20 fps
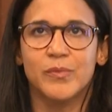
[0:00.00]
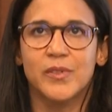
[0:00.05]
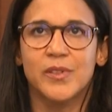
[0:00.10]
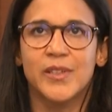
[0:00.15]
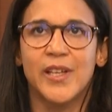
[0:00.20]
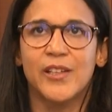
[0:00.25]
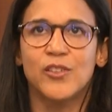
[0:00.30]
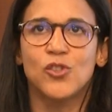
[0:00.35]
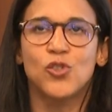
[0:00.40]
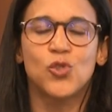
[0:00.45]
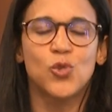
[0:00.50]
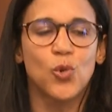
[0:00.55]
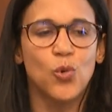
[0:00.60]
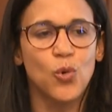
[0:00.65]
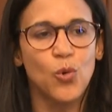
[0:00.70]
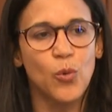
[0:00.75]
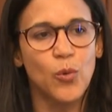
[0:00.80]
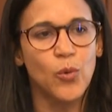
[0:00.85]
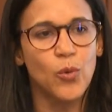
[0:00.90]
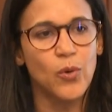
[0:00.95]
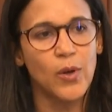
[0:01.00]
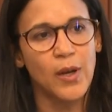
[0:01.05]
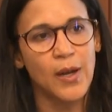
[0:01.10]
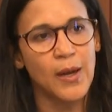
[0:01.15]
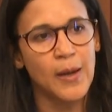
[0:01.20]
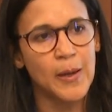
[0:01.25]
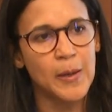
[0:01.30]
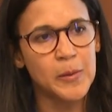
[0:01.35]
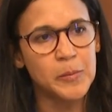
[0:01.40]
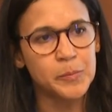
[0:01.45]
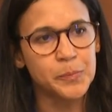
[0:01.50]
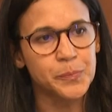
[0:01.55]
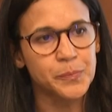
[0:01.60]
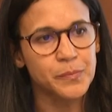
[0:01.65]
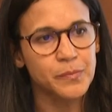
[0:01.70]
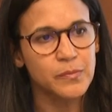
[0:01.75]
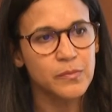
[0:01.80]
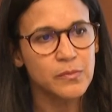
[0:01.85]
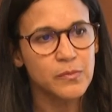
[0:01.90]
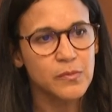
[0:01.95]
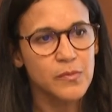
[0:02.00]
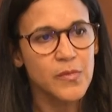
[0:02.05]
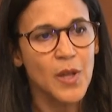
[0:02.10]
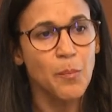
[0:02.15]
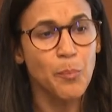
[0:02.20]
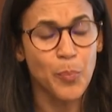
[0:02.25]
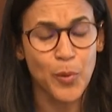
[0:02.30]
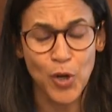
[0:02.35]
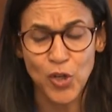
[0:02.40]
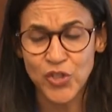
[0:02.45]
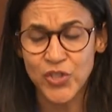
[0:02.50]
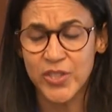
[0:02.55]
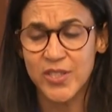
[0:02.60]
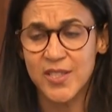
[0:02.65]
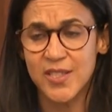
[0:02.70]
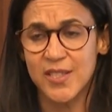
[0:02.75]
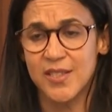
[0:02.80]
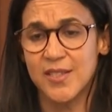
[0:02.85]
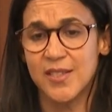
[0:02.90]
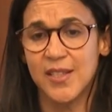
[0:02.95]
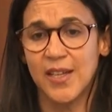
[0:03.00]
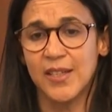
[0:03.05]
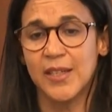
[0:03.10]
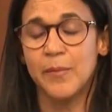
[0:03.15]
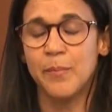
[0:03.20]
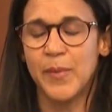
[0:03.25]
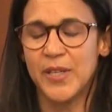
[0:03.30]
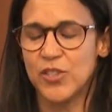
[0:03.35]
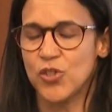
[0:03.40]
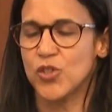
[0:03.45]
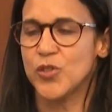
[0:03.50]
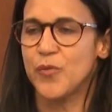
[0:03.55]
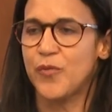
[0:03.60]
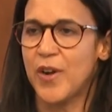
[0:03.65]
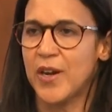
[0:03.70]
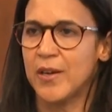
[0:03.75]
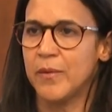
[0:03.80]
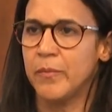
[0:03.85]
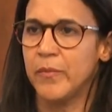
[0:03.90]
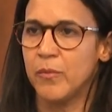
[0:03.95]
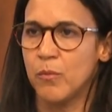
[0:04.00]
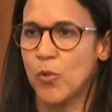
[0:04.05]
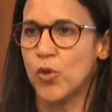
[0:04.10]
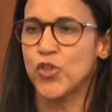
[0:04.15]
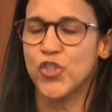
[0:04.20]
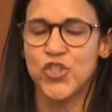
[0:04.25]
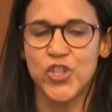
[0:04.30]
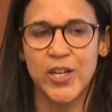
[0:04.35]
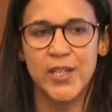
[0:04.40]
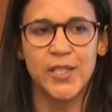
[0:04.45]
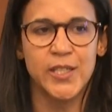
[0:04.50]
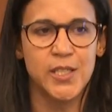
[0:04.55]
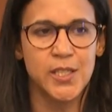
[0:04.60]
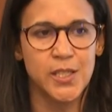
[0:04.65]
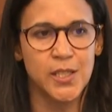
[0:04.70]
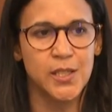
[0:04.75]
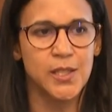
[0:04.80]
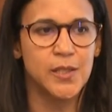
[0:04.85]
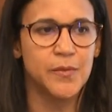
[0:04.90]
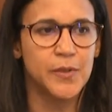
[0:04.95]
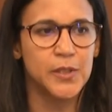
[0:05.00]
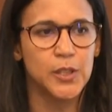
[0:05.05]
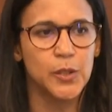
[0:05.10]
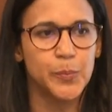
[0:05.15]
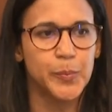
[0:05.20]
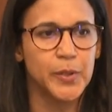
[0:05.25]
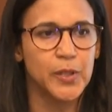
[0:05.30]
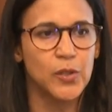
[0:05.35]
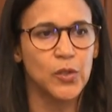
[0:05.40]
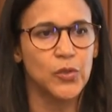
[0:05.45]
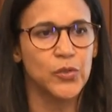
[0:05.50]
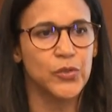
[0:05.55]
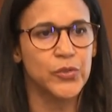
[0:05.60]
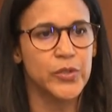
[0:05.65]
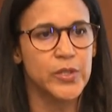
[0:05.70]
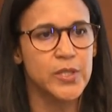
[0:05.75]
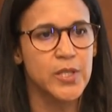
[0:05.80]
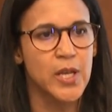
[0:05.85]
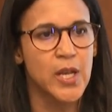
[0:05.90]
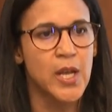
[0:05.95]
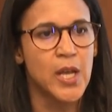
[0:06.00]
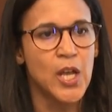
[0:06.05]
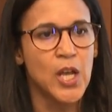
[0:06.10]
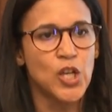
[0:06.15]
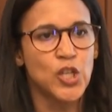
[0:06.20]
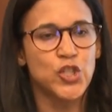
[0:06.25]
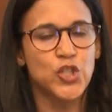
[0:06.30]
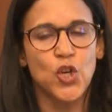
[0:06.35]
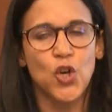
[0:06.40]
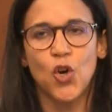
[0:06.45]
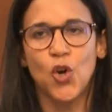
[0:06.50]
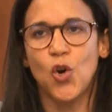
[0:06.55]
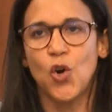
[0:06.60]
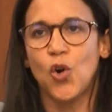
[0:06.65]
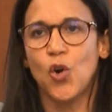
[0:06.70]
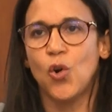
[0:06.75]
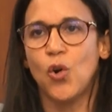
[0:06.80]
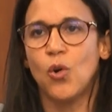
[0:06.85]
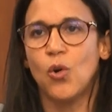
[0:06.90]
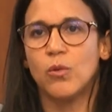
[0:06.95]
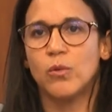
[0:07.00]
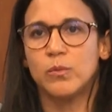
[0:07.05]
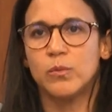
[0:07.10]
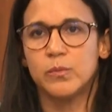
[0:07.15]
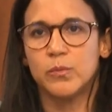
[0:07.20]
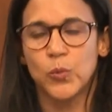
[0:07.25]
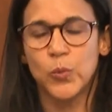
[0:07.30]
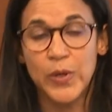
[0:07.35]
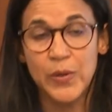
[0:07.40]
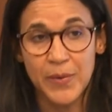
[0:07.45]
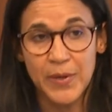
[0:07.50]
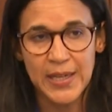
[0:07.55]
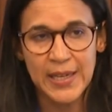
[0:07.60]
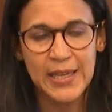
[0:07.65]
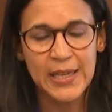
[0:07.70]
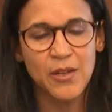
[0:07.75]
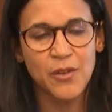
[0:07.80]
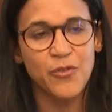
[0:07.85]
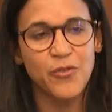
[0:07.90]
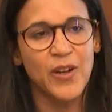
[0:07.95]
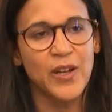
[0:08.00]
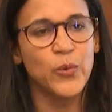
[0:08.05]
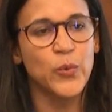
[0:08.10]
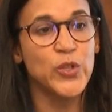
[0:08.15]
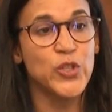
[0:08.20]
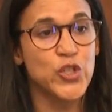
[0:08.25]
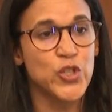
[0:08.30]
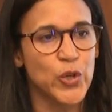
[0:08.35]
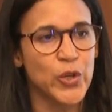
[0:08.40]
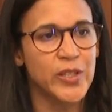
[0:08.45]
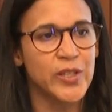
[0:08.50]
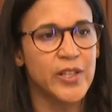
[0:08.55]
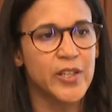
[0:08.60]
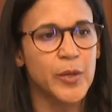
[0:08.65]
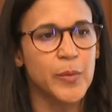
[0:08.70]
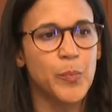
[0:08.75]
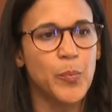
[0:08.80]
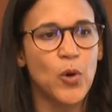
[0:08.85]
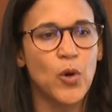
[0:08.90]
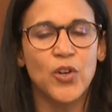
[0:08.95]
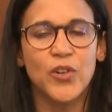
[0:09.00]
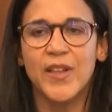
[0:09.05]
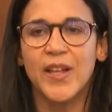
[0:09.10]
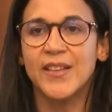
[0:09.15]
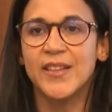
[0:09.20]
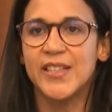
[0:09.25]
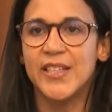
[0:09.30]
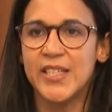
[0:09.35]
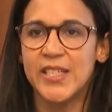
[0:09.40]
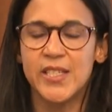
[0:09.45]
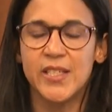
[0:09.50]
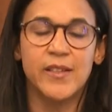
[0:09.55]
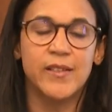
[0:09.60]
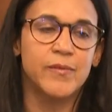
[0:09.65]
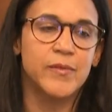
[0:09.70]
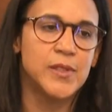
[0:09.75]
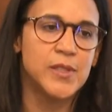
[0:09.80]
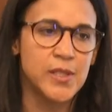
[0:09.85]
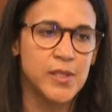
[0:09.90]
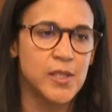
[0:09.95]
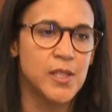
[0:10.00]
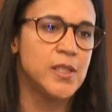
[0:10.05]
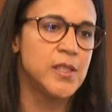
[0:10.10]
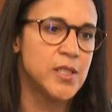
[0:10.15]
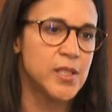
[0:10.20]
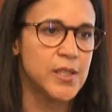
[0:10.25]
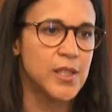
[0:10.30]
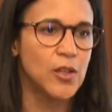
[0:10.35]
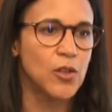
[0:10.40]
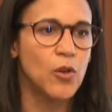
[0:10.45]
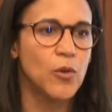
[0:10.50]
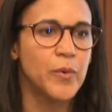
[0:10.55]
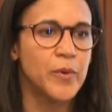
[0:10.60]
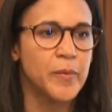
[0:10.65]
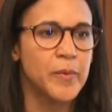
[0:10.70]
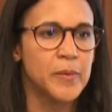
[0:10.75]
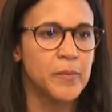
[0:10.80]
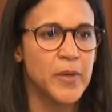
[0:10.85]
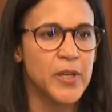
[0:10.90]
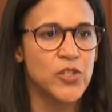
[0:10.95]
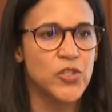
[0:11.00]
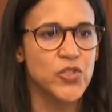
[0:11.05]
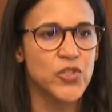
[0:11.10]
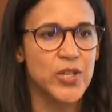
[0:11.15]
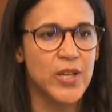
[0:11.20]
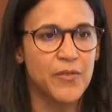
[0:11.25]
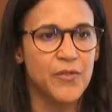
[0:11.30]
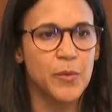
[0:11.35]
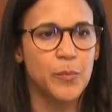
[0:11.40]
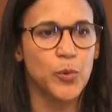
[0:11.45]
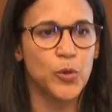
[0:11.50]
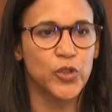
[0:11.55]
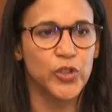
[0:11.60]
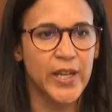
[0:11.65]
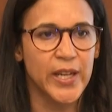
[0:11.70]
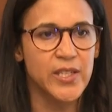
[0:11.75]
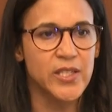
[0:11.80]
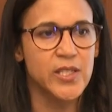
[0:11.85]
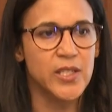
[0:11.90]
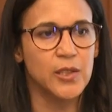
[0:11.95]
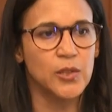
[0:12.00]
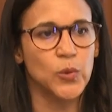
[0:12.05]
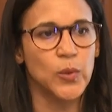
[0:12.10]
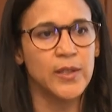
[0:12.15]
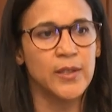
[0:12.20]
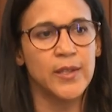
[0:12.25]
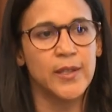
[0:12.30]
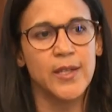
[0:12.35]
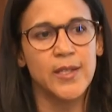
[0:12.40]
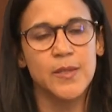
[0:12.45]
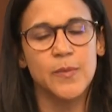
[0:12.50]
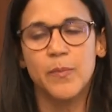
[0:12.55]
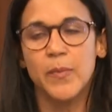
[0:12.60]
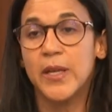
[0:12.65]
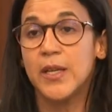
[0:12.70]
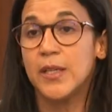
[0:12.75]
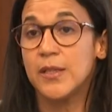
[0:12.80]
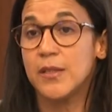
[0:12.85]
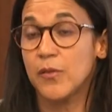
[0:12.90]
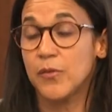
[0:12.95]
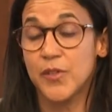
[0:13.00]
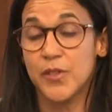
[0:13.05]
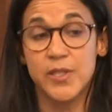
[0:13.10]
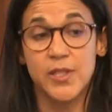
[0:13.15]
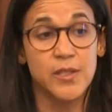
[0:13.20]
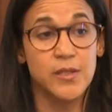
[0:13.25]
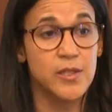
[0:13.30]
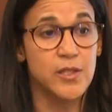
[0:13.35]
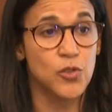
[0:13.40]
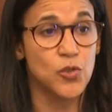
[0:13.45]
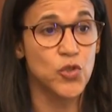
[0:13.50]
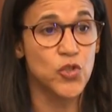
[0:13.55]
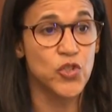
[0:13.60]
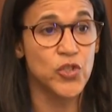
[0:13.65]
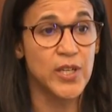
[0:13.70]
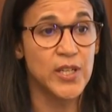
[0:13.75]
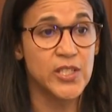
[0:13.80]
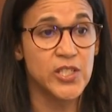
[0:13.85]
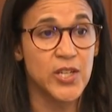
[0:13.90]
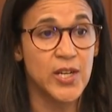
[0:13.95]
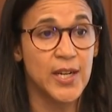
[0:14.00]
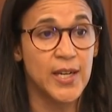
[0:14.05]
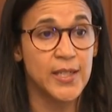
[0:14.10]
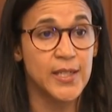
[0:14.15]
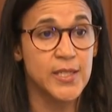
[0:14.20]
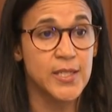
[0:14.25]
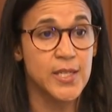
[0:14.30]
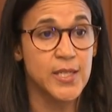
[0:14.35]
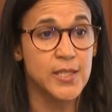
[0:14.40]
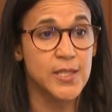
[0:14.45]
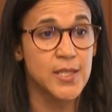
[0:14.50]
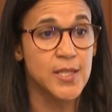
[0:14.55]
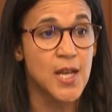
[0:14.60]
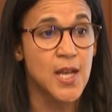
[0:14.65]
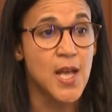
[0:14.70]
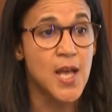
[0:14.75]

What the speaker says: the two processes that investors find more challenging in developing countries. So we believe, and we show in the report, that digital government measures have the potential to address many of these institutional challenges.